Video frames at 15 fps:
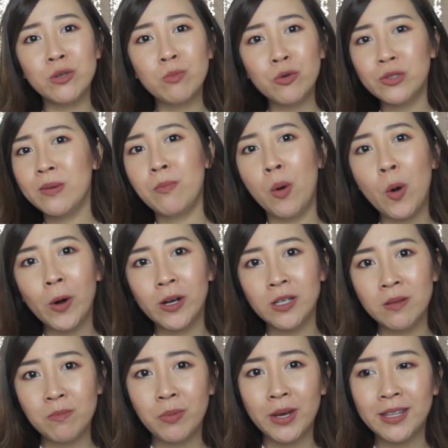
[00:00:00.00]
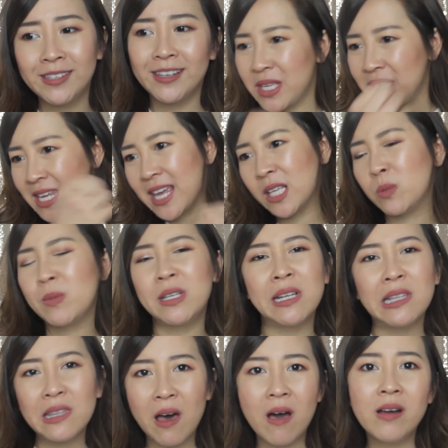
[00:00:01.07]
are most important, but it takes me the
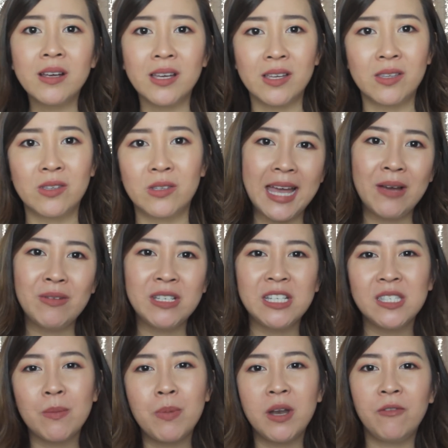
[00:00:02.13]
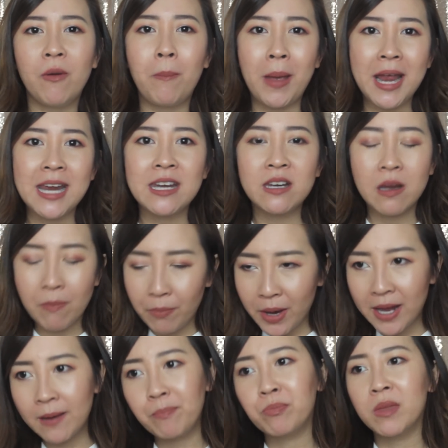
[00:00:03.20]
longest. It was just a bit of a pain in the
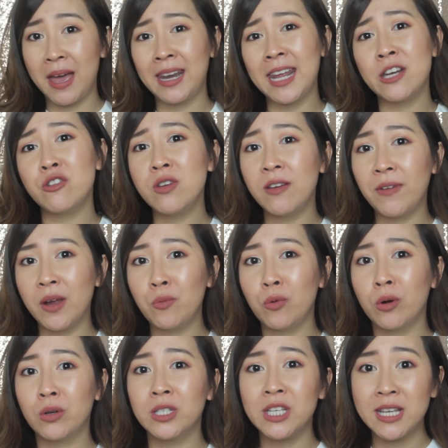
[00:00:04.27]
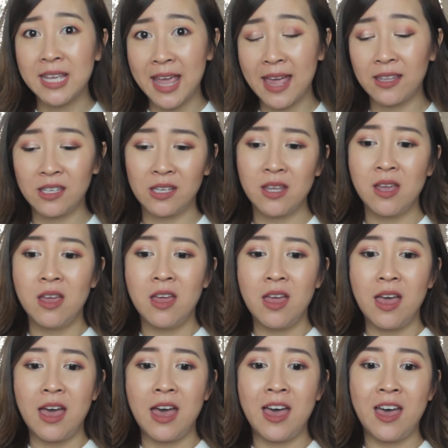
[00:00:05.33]
butt. And I knew if I were to get
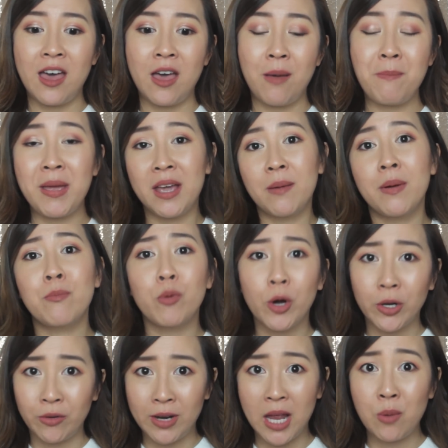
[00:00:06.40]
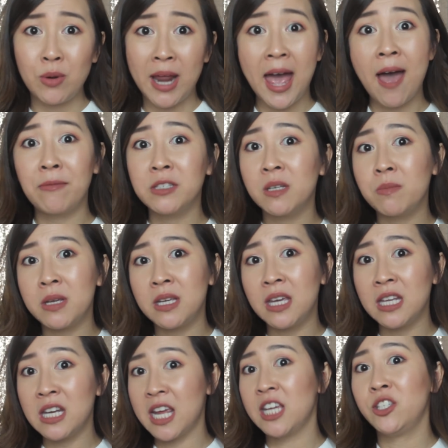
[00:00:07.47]
makeup embroidery, it would have to be
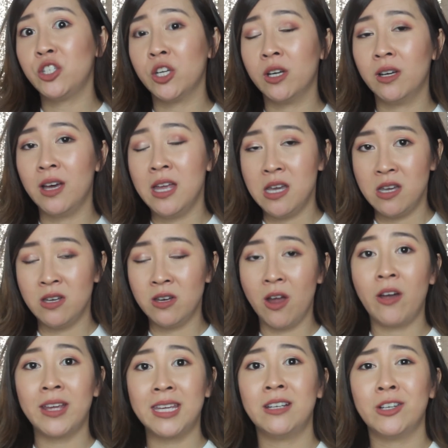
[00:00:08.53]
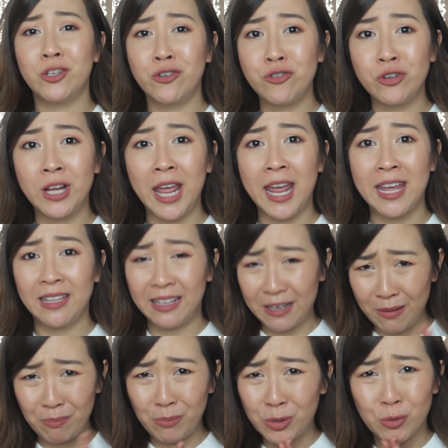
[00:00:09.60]
in Asia and not here in UK. Like,
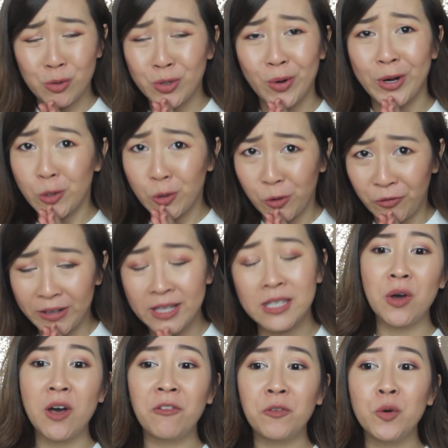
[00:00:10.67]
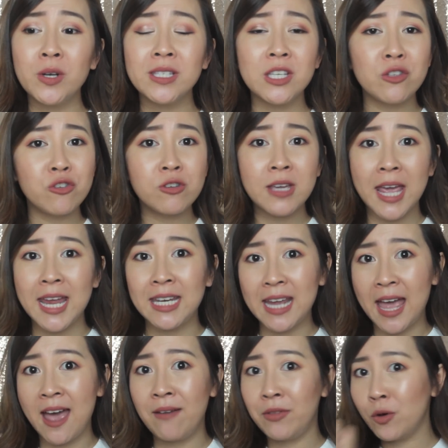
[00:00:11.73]
I'm so sorry, no offense. Of course in UK they
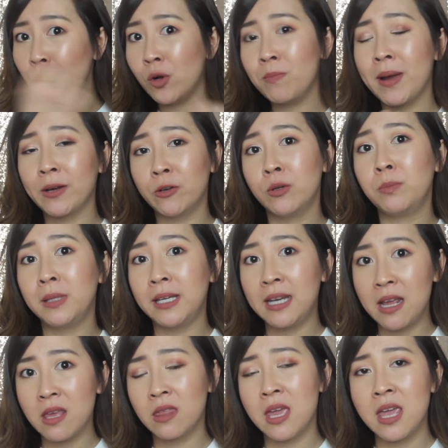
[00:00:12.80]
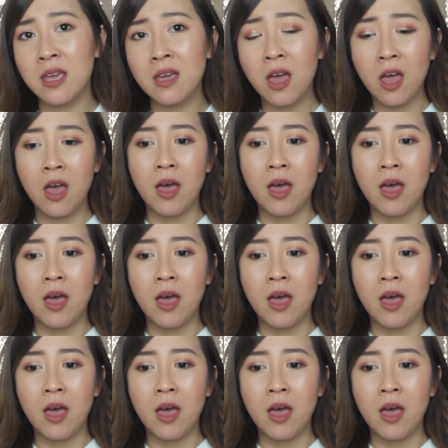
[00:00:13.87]
have the whole microblading thing,